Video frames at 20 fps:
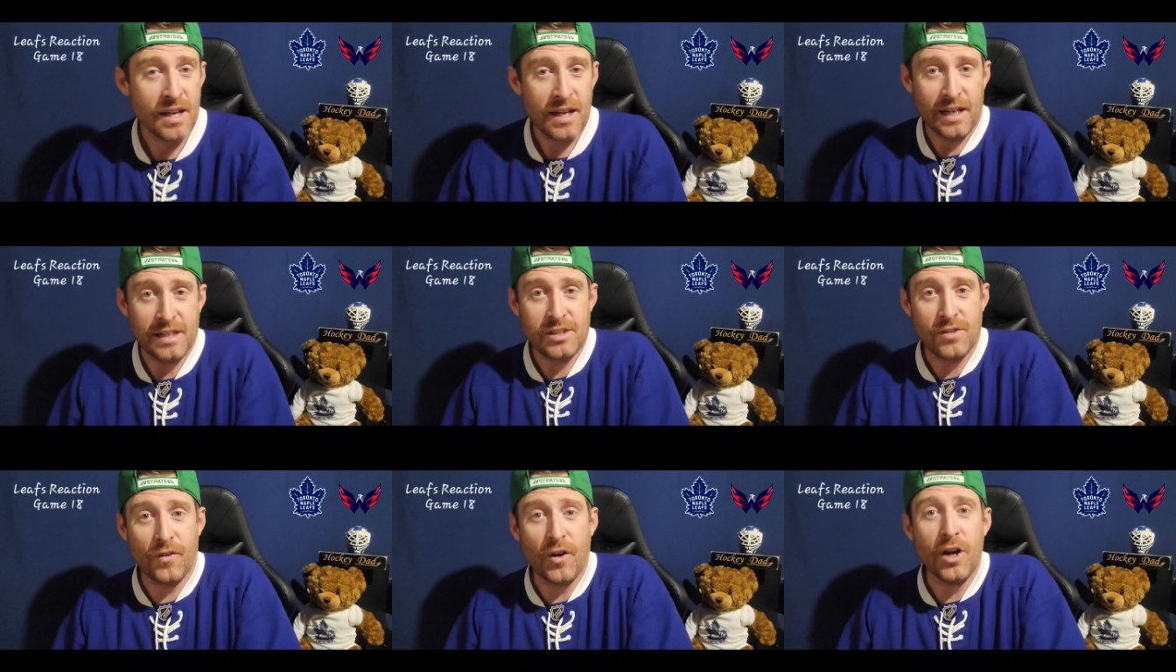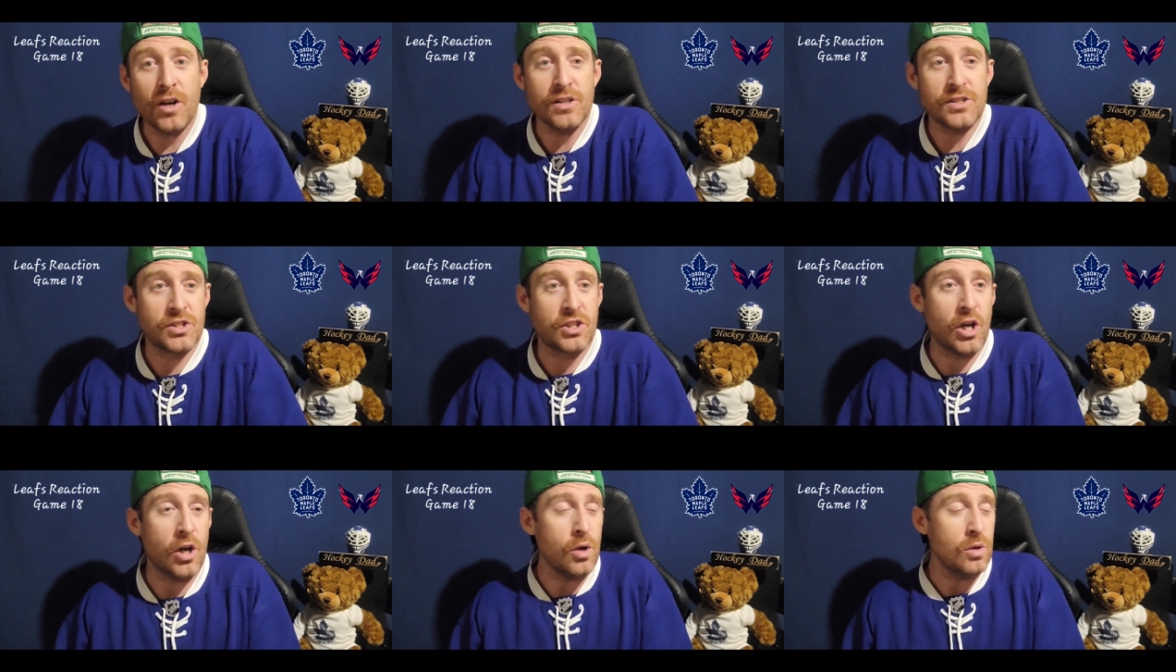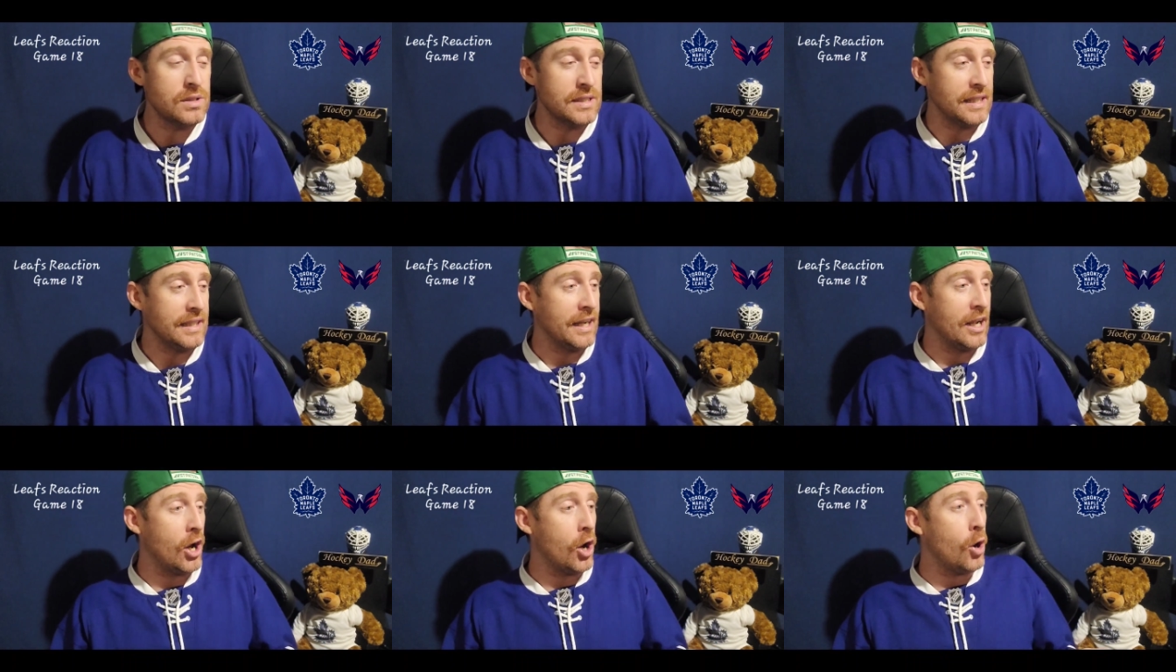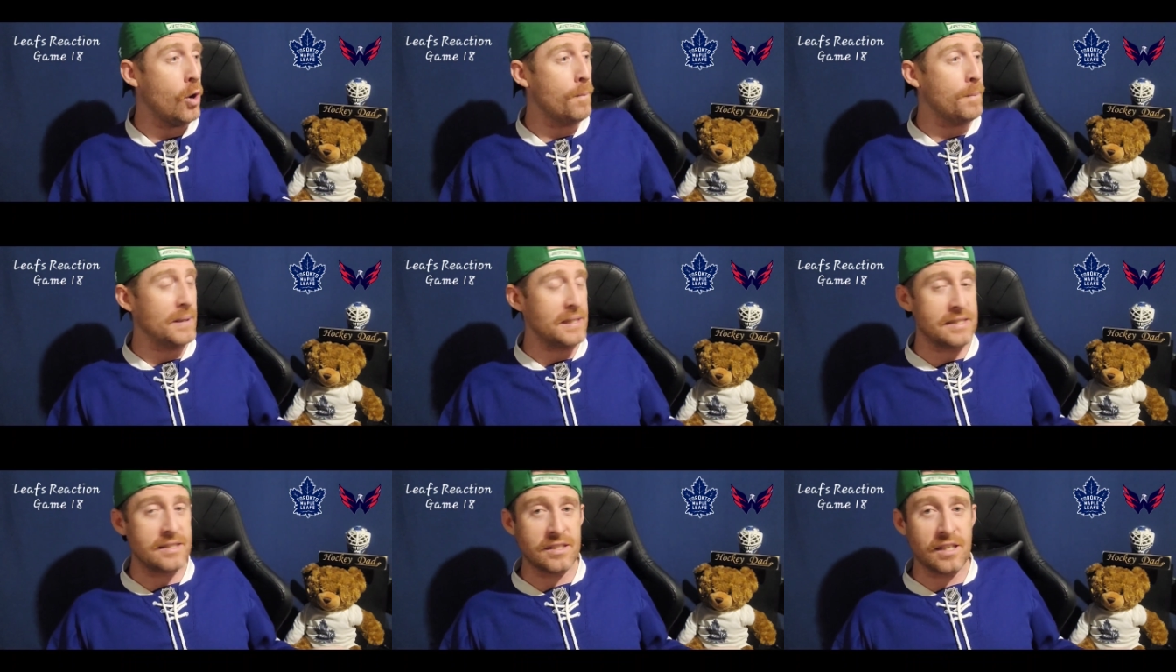And Tavares goes and he
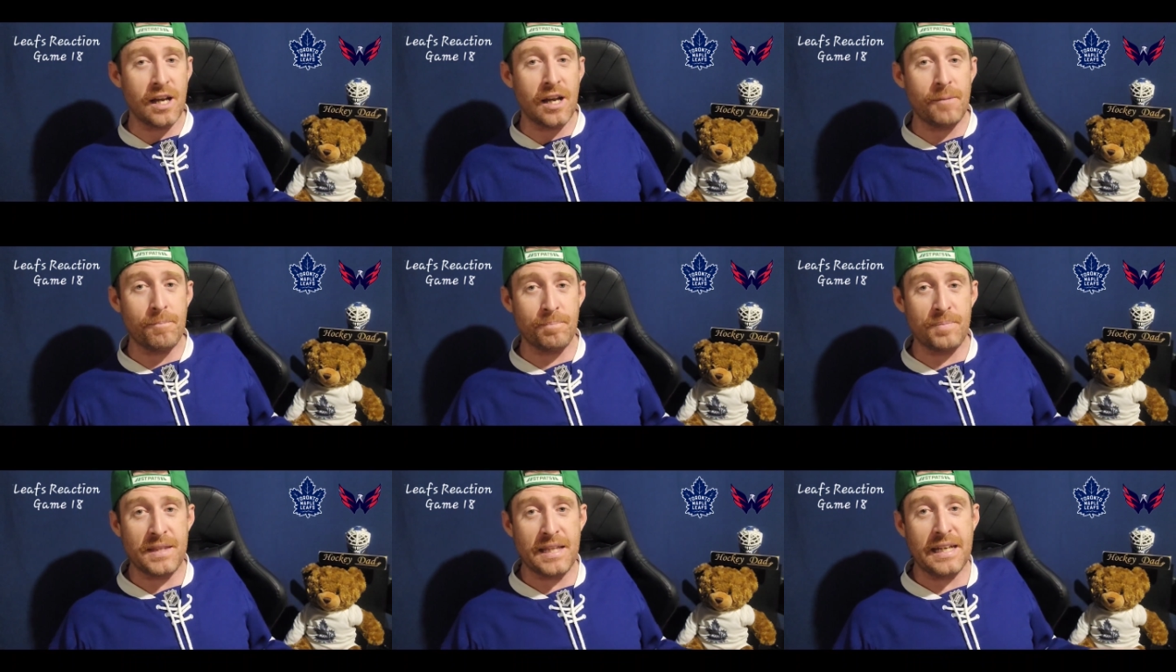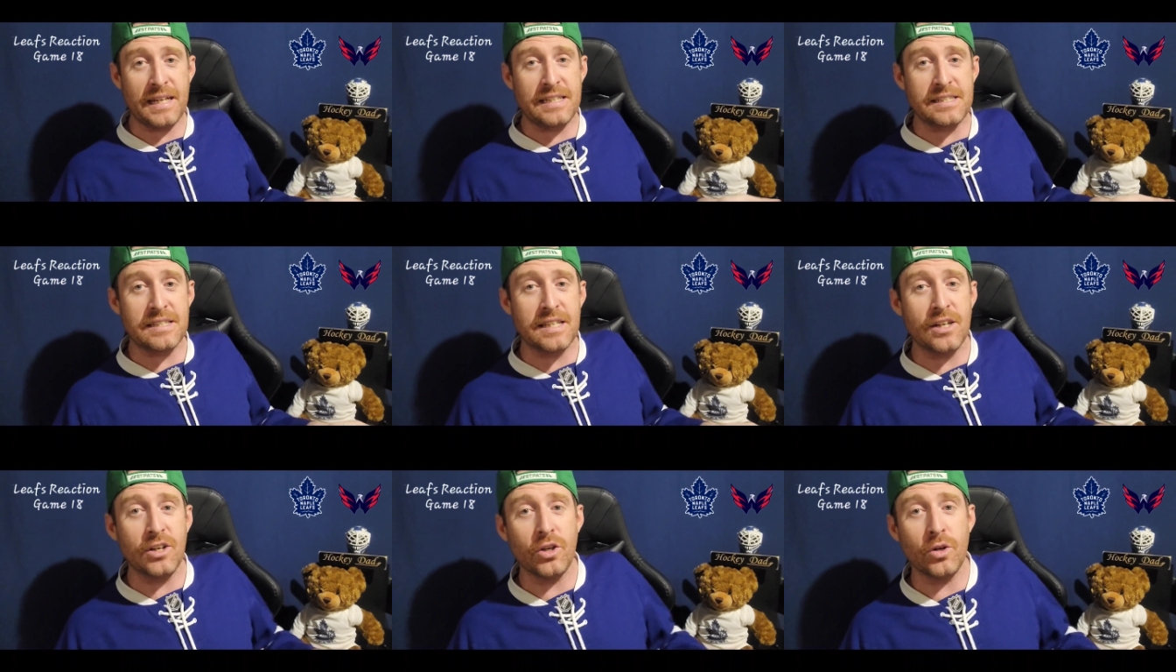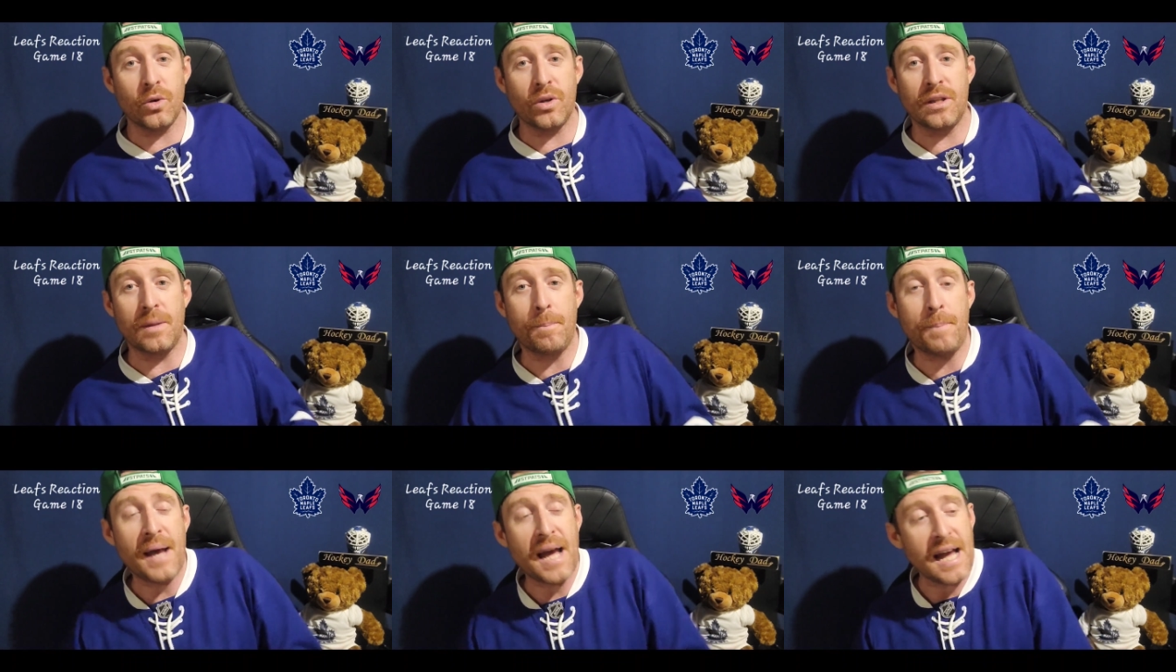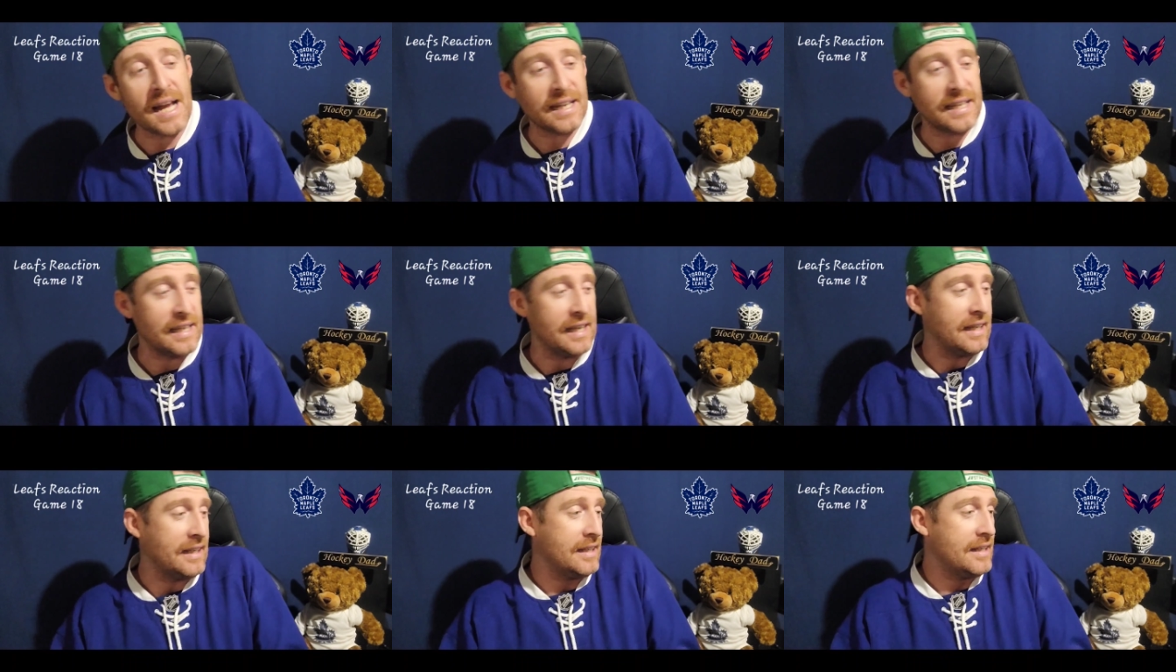opens up. Like he's going to go to the
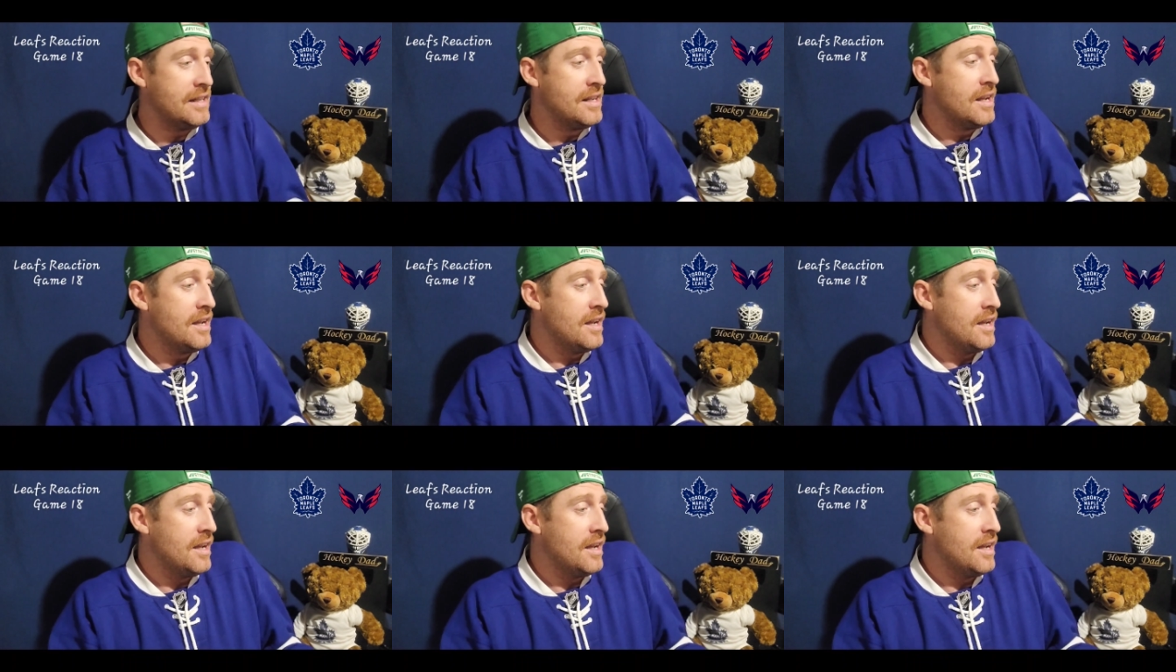back end,